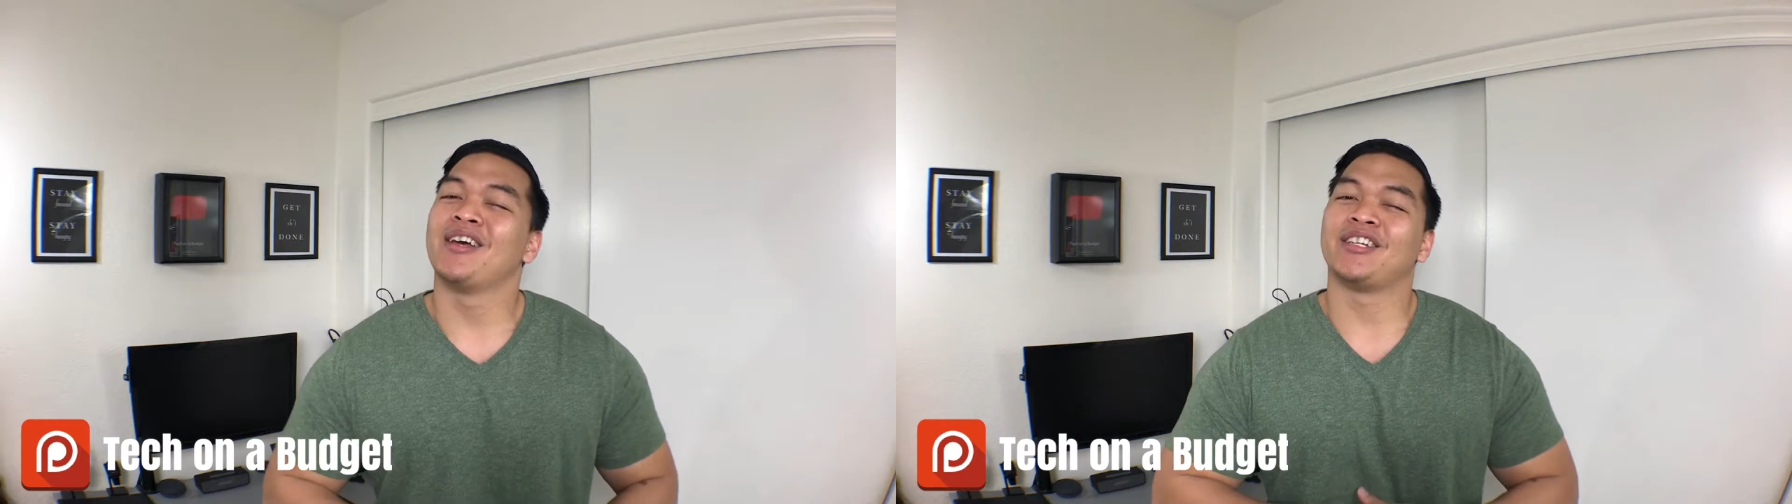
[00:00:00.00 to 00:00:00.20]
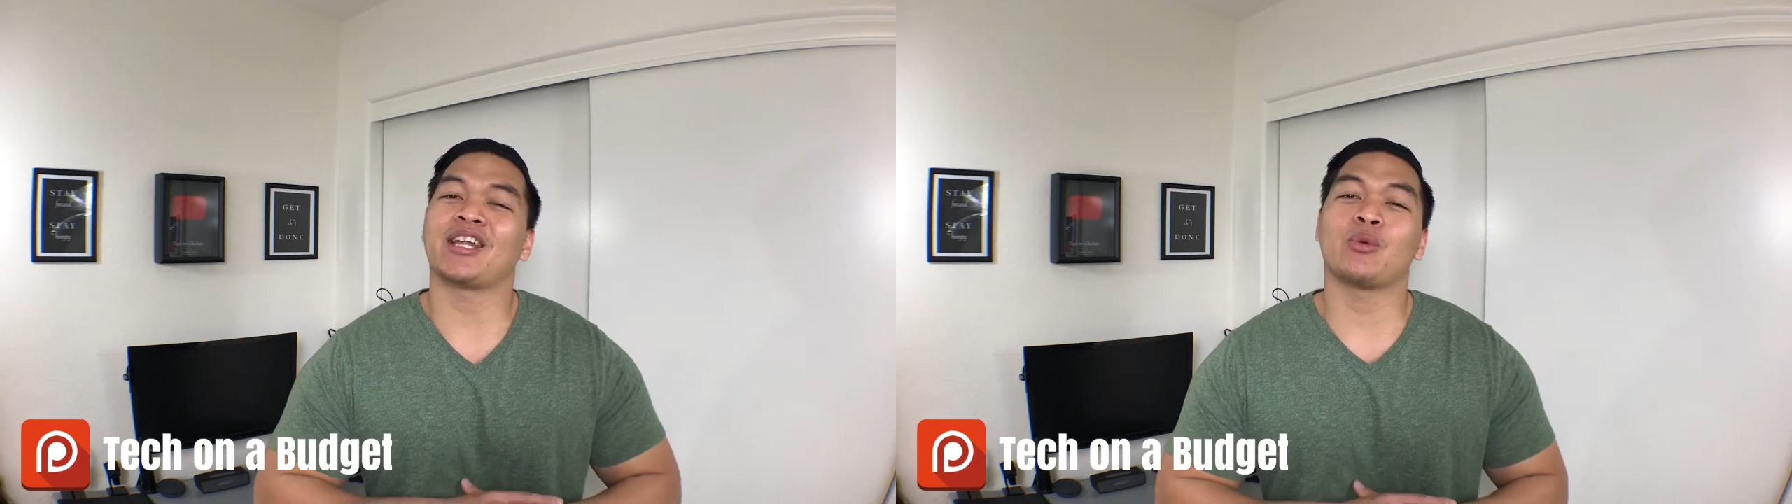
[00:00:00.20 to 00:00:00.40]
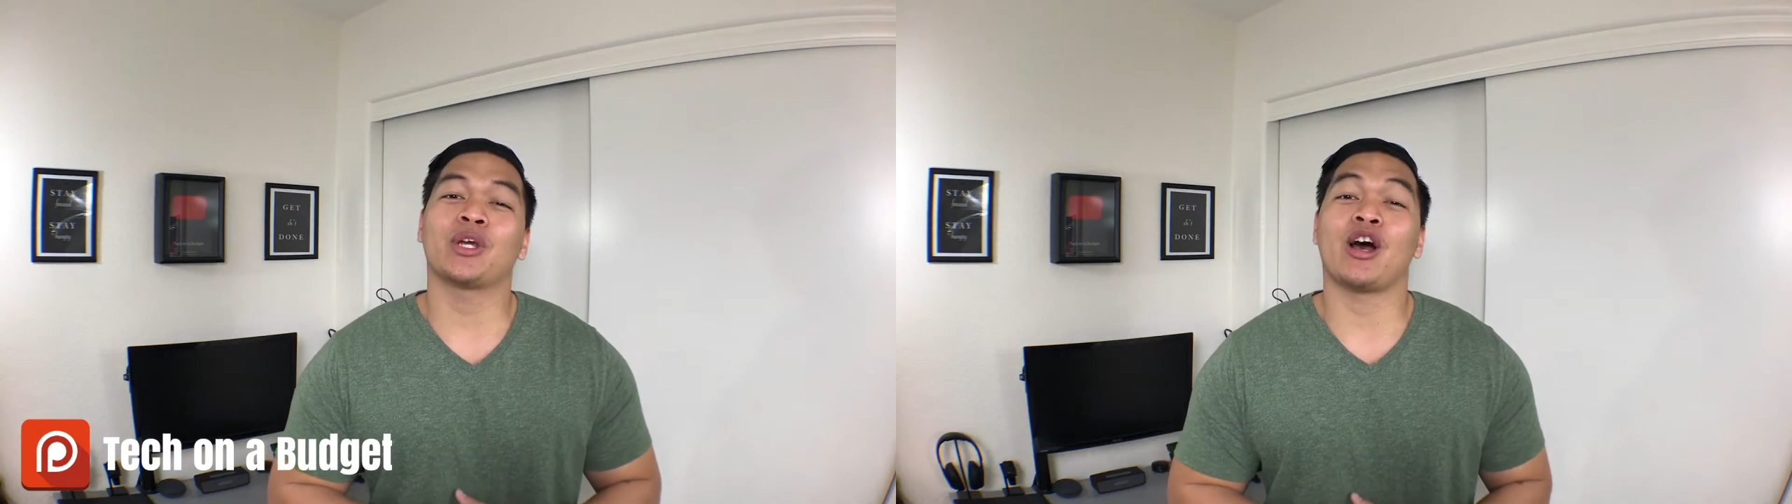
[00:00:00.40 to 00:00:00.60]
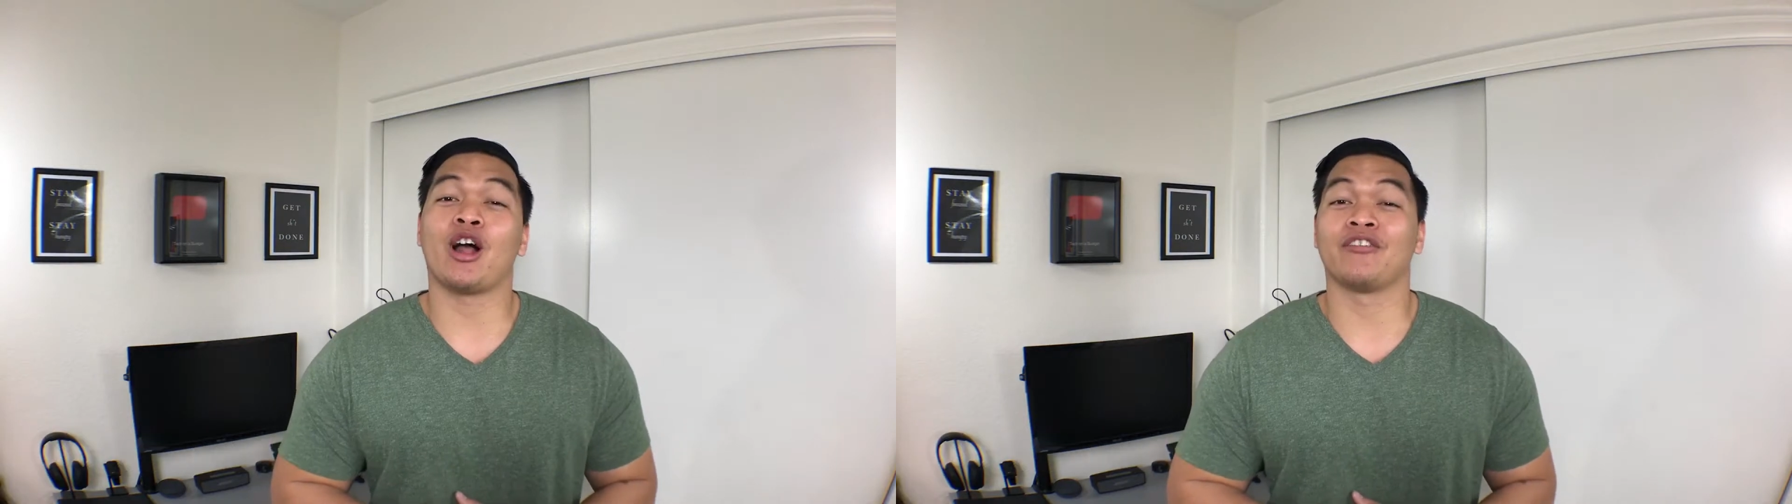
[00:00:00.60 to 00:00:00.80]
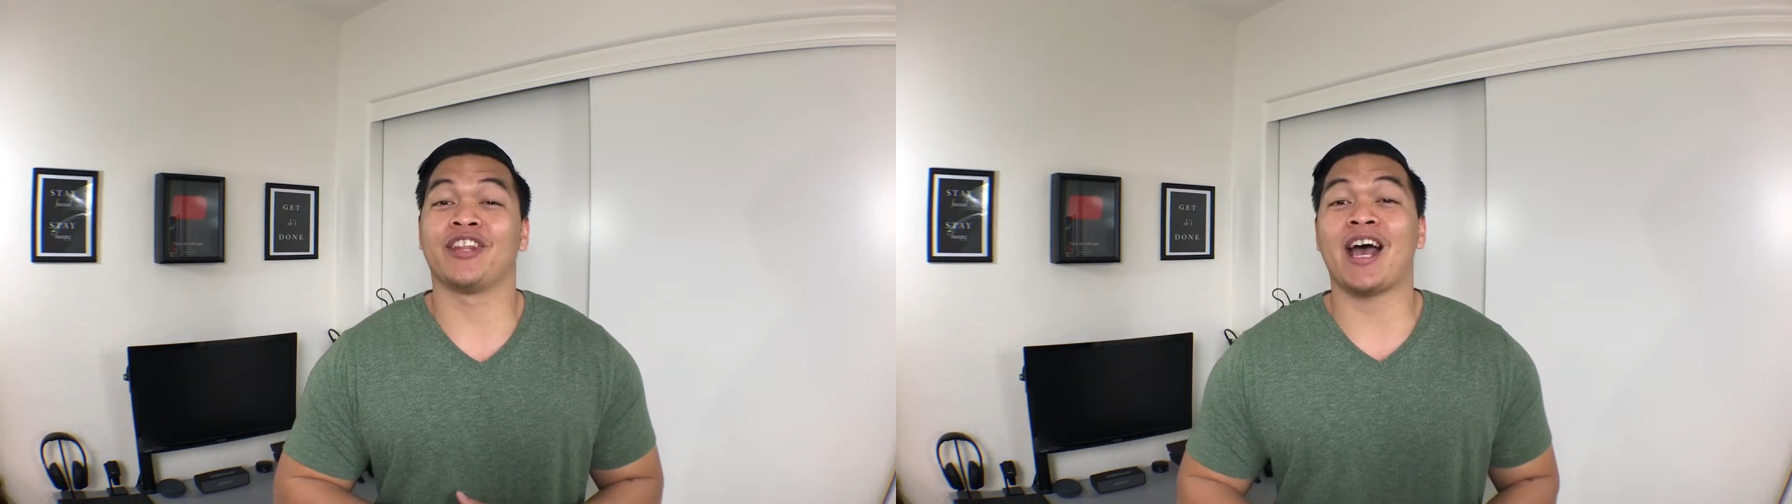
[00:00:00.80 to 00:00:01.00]
Now that we got
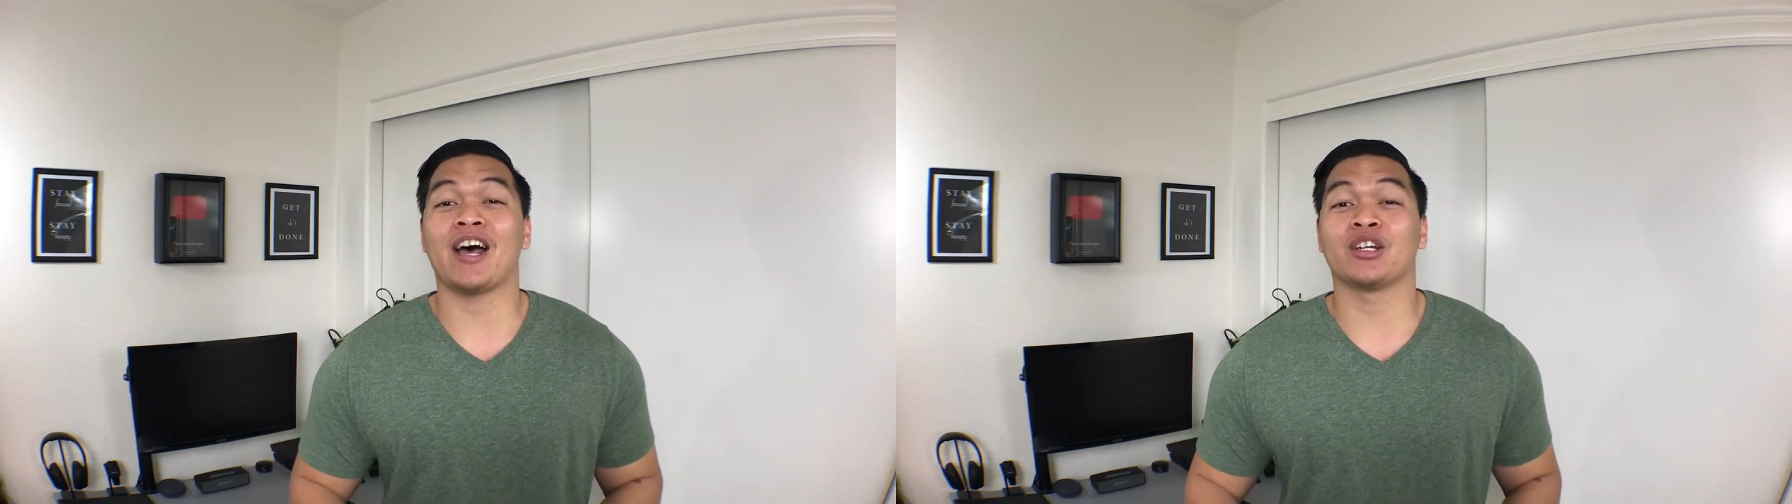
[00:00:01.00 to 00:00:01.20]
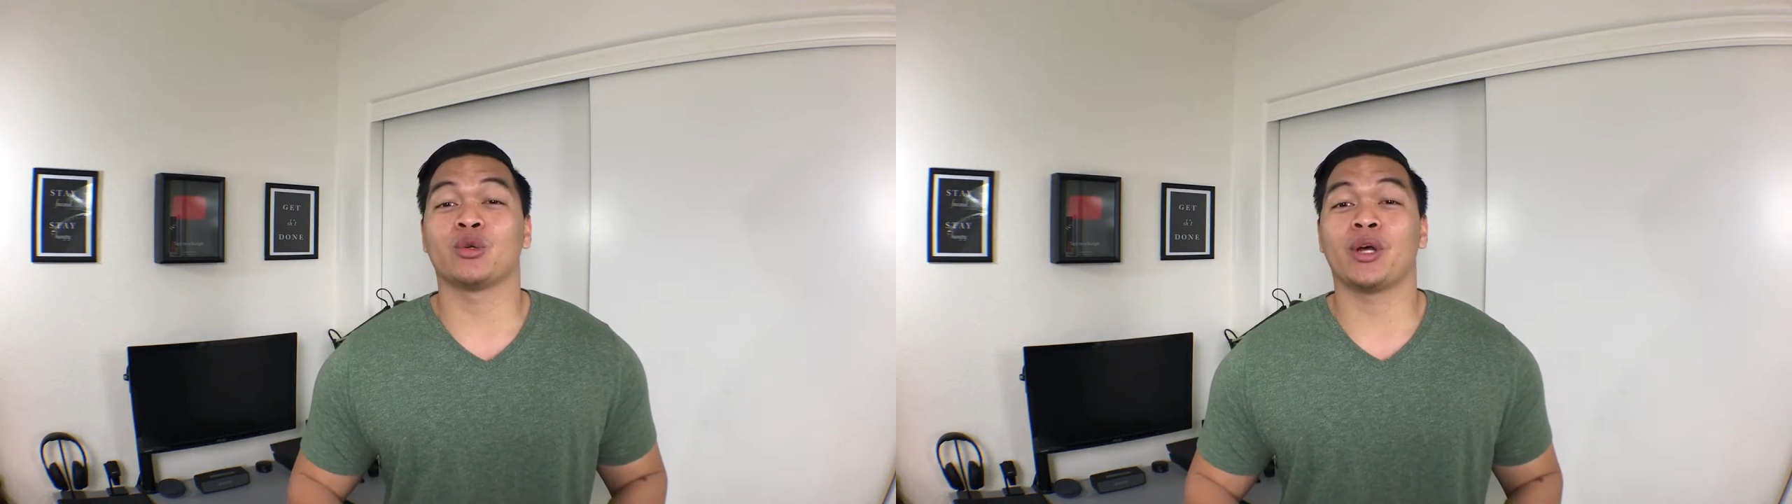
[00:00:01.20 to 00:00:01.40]
all of that out of the